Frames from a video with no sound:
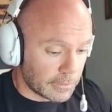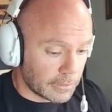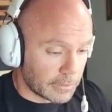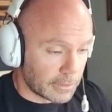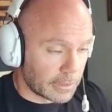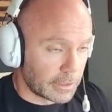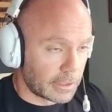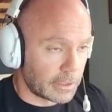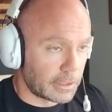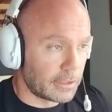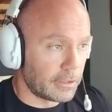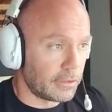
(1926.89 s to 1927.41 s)

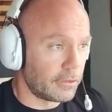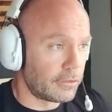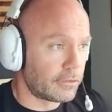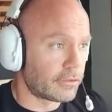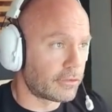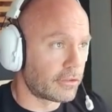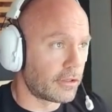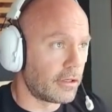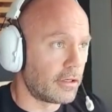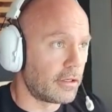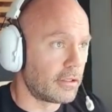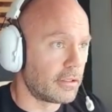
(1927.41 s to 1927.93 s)
All right. You
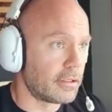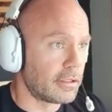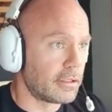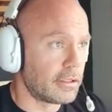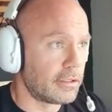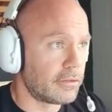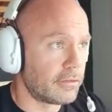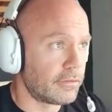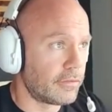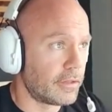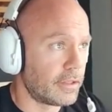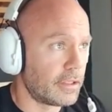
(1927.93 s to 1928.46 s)
saw in
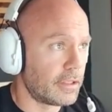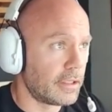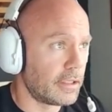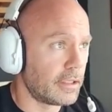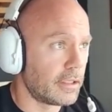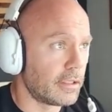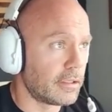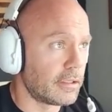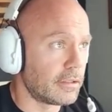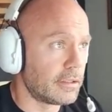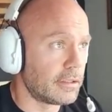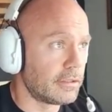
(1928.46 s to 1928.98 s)
his
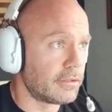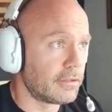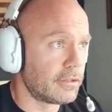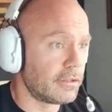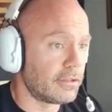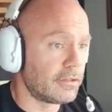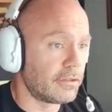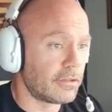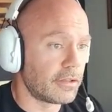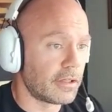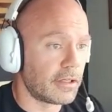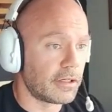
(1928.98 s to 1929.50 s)
video,
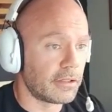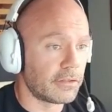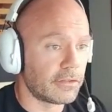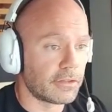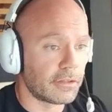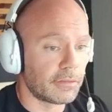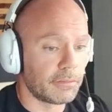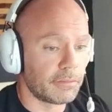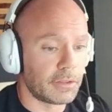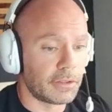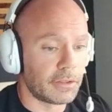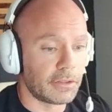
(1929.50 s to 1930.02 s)
he's
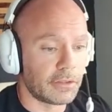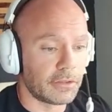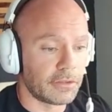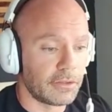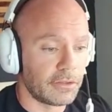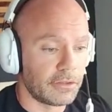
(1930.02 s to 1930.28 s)
tossing balls.